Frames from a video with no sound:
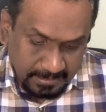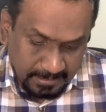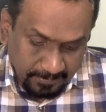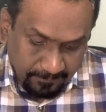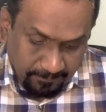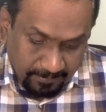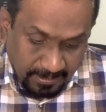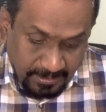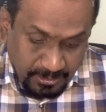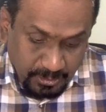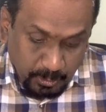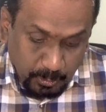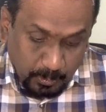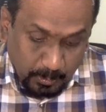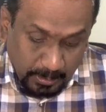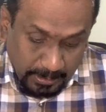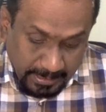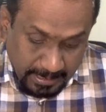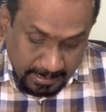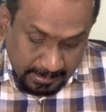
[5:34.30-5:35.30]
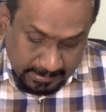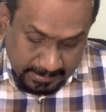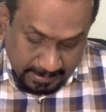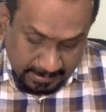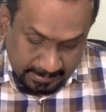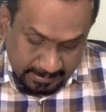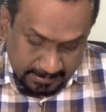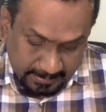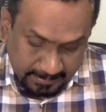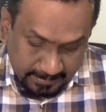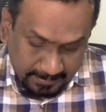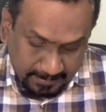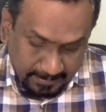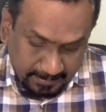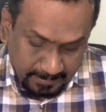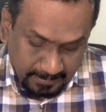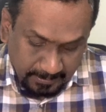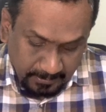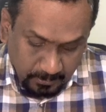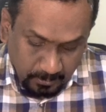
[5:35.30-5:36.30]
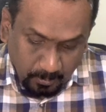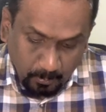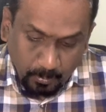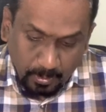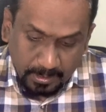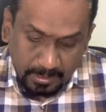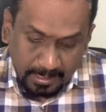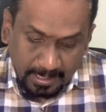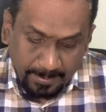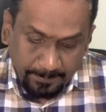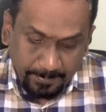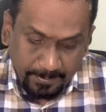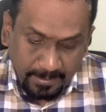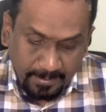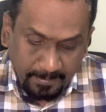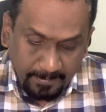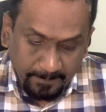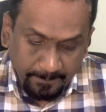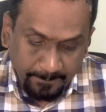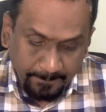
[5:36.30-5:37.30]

Once you clear that, you know what will happen?